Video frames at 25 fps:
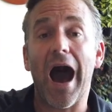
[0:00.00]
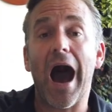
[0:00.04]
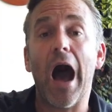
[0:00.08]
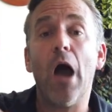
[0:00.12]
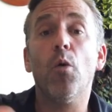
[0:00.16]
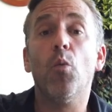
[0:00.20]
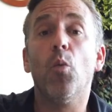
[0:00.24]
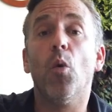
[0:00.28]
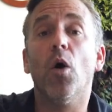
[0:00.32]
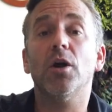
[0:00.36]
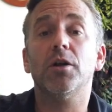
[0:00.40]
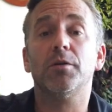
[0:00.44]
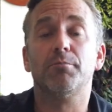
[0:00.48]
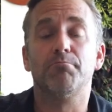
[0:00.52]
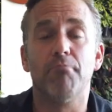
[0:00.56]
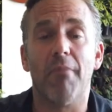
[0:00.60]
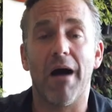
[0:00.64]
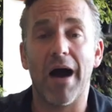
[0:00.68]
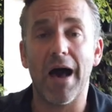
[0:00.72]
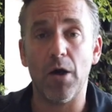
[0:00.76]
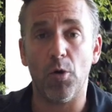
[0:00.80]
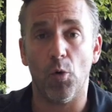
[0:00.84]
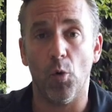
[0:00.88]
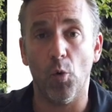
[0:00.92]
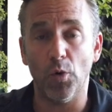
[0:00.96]
I want
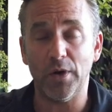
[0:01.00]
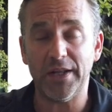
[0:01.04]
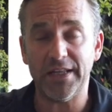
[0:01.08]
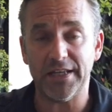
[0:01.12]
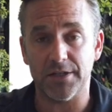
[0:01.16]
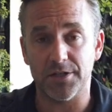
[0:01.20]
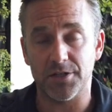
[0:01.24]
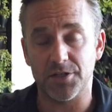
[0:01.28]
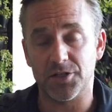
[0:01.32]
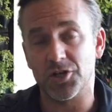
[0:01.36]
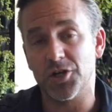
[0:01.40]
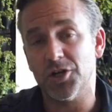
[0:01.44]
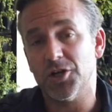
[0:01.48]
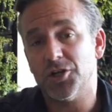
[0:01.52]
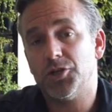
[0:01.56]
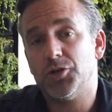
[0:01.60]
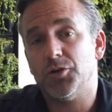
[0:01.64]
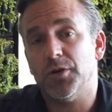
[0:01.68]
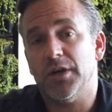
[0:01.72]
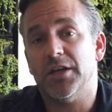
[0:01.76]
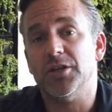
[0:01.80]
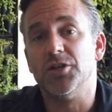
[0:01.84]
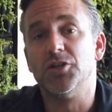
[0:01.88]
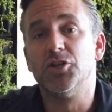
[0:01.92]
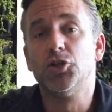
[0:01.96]
my audience
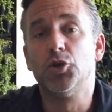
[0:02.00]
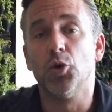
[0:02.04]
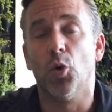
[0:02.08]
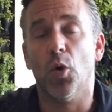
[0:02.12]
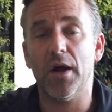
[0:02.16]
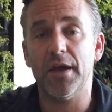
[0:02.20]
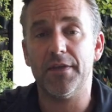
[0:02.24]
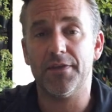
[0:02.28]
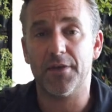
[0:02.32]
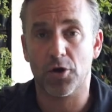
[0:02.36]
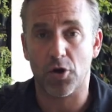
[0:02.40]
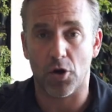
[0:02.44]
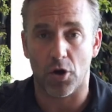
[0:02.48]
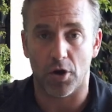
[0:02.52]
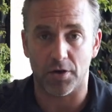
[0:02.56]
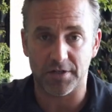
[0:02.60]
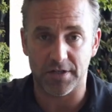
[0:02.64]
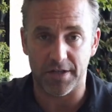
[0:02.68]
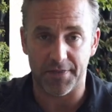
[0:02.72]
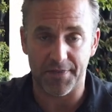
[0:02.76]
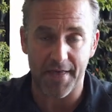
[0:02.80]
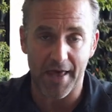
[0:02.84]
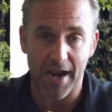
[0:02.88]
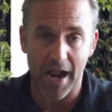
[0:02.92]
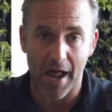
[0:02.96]
to enjoy the
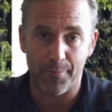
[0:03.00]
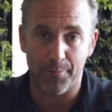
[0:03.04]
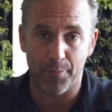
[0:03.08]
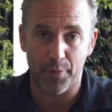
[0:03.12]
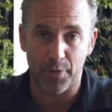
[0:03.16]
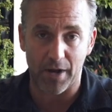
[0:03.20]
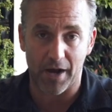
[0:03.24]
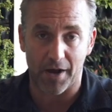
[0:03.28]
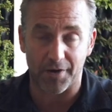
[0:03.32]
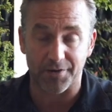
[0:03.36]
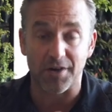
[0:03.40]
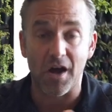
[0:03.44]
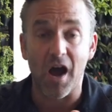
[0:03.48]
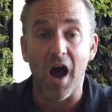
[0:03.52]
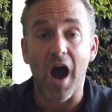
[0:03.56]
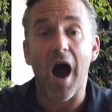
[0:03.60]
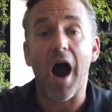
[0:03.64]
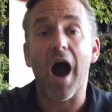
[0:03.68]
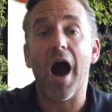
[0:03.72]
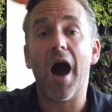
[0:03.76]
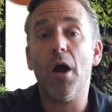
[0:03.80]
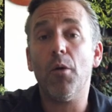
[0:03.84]
content that I put out.